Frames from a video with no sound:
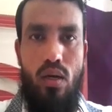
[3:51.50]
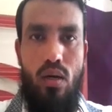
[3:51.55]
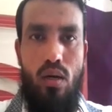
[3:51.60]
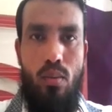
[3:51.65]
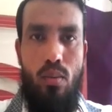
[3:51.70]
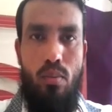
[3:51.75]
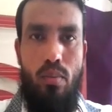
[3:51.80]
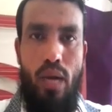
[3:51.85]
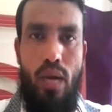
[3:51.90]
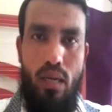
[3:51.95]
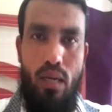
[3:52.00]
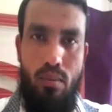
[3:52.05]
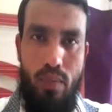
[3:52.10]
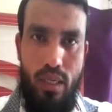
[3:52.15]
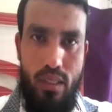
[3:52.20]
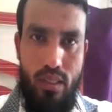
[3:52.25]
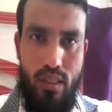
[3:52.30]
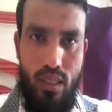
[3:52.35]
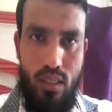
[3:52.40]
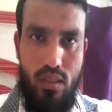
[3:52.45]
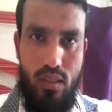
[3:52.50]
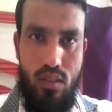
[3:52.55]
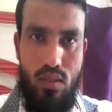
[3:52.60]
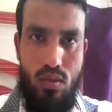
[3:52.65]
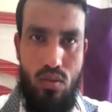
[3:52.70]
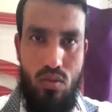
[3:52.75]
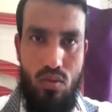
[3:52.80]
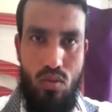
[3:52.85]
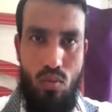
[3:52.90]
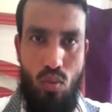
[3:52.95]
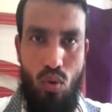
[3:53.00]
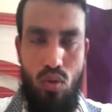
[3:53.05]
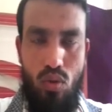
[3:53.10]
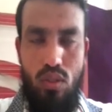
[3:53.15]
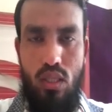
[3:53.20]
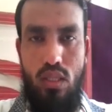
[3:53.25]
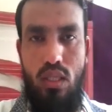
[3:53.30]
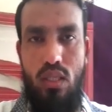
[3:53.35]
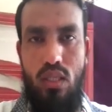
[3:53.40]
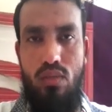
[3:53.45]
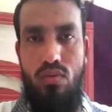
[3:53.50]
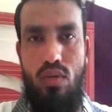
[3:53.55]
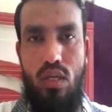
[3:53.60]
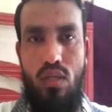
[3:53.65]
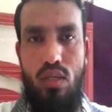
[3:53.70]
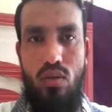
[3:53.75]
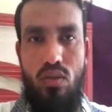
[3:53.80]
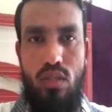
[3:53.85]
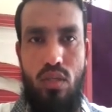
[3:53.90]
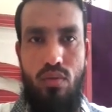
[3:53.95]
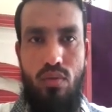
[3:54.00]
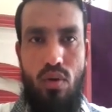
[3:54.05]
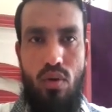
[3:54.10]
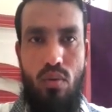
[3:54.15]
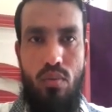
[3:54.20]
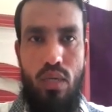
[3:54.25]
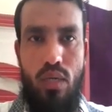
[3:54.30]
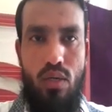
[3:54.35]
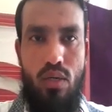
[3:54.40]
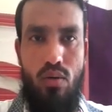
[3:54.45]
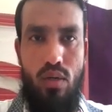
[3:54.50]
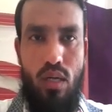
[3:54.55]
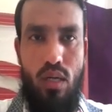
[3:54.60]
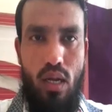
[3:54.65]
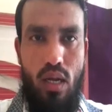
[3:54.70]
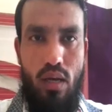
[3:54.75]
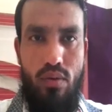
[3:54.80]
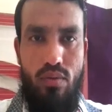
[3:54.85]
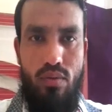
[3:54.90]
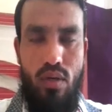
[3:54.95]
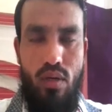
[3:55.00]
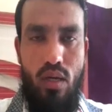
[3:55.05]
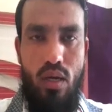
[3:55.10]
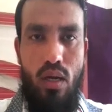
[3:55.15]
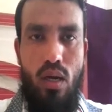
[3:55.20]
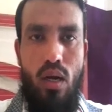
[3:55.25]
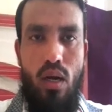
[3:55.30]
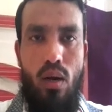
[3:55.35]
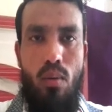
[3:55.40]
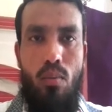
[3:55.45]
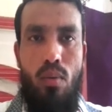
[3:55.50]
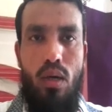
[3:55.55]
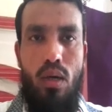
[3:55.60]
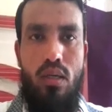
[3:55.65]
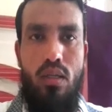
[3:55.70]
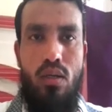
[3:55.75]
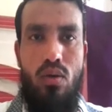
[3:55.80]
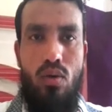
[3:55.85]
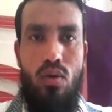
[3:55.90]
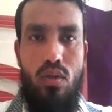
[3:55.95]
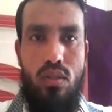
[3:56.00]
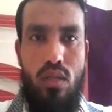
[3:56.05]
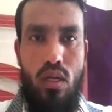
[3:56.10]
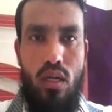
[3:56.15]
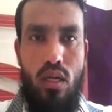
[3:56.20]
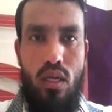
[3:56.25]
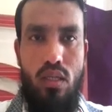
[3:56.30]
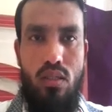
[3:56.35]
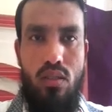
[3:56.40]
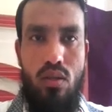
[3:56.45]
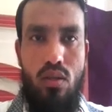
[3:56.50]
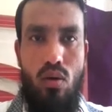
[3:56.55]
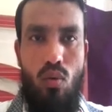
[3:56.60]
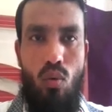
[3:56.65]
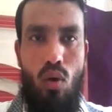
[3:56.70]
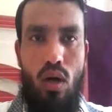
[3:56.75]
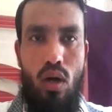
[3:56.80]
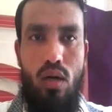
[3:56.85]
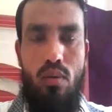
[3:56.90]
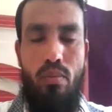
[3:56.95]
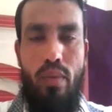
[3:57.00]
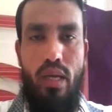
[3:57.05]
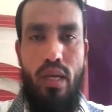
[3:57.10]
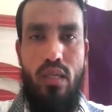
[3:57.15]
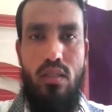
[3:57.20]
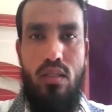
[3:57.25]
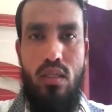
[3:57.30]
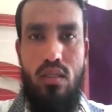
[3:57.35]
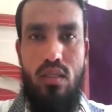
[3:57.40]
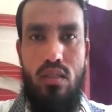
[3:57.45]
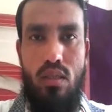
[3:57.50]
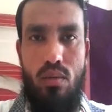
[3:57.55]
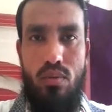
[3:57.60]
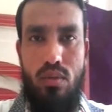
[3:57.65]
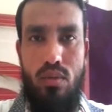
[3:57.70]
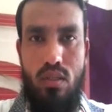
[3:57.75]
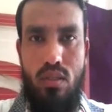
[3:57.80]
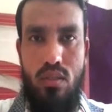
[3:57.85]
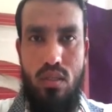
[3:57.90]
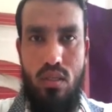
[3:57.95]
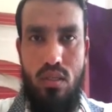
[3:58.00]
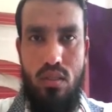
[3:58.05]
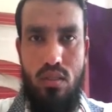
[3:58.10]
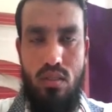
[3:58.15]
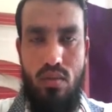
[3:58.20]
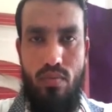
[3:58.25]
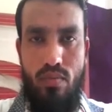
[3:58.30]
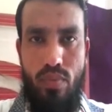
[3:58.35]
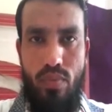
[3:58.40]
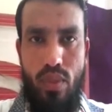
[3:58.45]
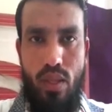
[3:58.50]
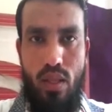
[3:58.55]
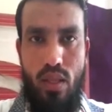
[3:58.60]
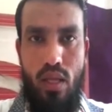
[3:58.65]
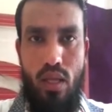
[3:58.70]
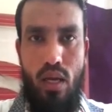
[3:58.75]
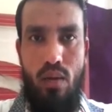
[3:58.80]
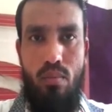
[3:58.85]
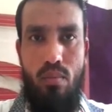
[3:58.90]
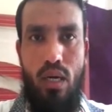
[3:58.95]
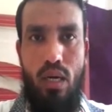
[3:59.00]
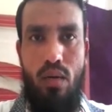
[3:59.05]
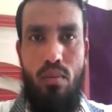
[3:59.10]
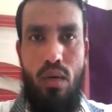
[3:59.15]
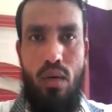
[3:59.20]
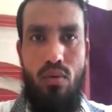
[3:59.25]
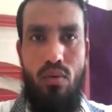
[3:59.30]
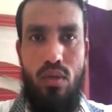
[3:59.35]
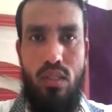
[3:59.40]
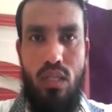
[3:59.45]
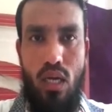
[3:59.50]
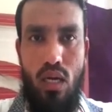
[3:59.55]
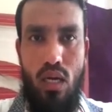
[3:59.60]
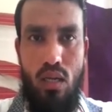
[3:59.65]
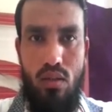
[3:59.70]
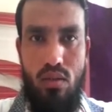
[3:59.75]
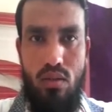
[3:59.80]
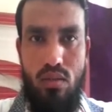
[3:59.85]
man made things. So both the things we are using from day to day life. But the question is, what makes these substances? They are made by which kind of the